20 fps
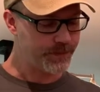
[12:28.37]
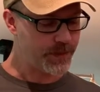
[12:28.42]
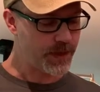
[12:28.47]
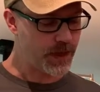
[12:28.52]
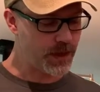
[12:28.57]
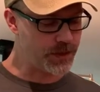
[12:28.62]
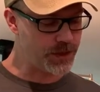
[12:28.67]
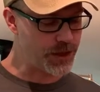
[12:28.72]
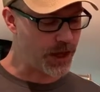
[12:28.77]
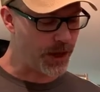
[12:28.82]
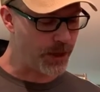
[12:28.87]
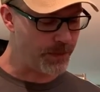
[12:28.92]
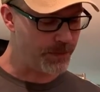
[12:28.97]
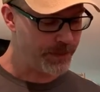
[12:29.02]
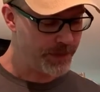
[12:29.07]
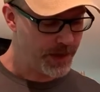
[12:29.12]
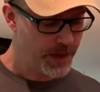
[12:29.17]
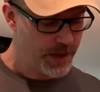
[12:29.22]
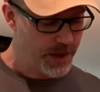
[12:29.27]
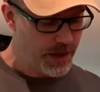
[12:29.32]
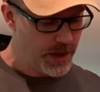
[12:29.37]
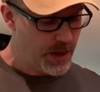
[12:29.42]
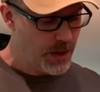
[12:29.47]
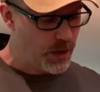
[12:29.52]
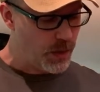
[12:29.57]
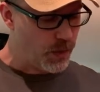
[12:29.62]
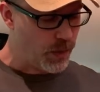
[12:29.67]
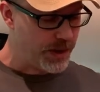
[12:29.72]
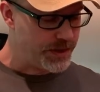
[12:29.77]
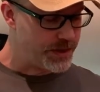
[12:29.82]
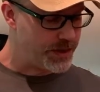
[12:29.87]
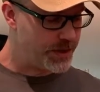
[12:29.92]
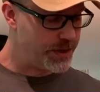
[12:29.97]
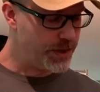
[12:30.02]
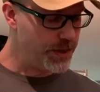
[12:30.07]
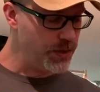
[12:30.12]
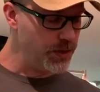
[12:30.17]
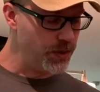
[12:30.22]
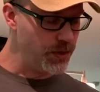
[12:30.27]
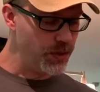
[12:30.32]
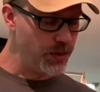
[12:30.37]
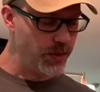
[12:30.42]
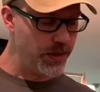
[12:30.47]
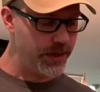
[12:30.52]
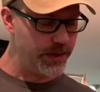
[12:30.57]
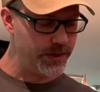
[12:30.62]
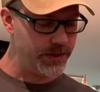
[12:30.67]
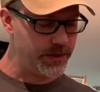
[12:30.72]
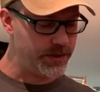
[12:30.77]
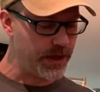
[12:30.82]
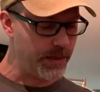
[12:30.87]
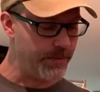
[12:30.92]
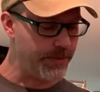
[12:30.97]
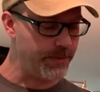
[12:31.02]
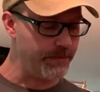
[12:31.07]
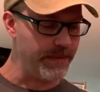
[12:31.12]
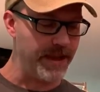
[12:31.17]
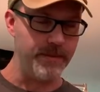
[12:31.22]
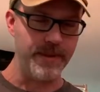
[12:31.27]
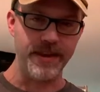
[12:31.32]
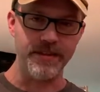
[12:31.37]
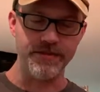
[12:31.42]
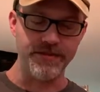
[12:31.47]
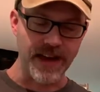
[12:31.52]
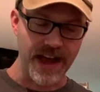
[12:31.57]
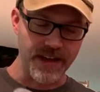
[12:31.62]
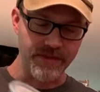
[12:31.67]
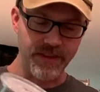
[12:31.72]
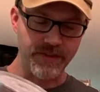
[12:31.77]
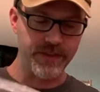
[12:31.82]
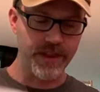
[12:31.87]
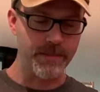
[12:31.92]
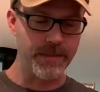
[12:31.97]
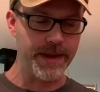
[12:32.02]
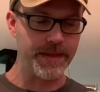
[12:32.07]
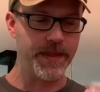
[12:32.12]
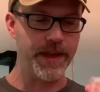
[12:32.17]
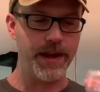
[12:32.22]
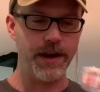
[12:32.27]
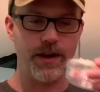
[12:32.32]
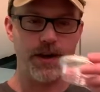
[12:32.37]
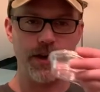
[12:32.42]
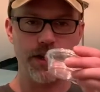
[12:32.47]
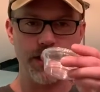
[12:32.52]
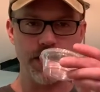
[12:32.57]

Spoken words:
So once you dump maybe 5 of them in there,